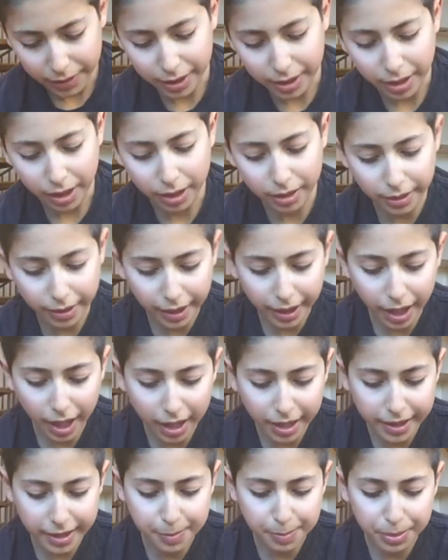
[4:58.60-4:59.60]
The color I
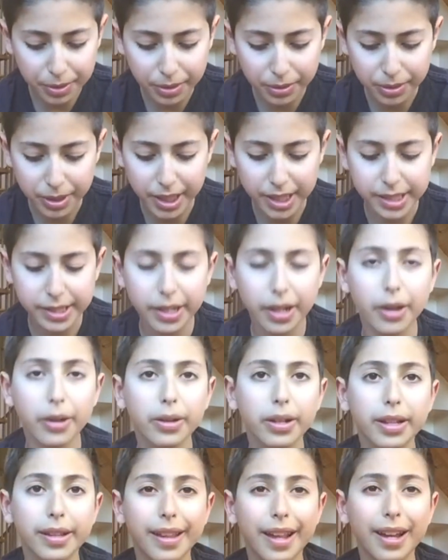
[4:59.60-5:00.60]
got is blue
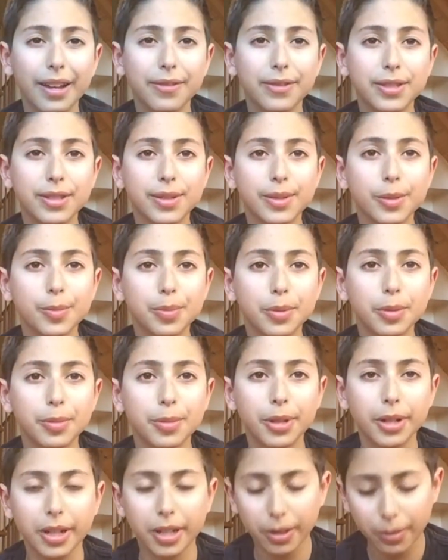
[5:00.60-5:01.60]
disco because I have super
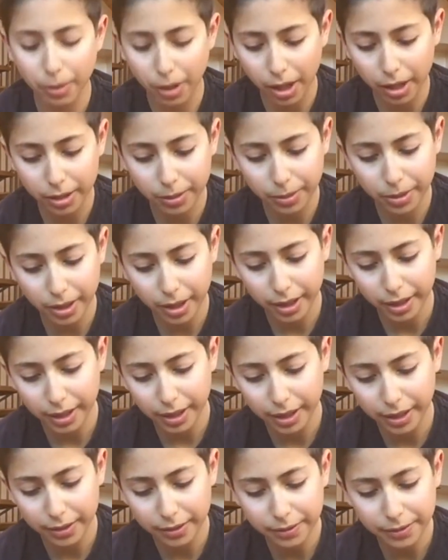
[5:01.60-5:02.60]
murky water where I
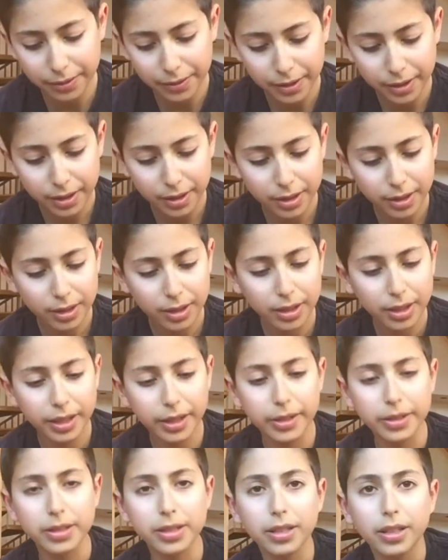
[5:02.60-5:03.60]
live.
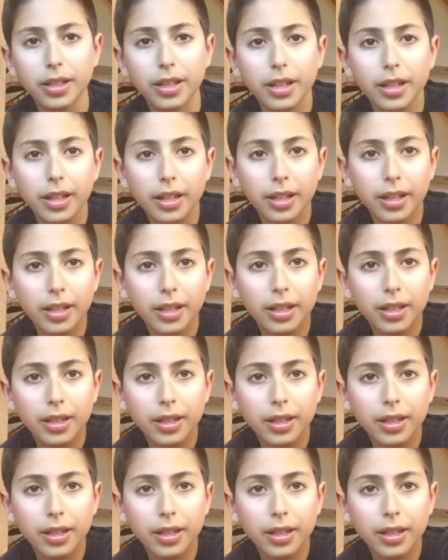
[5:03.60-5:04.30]
Here's a look.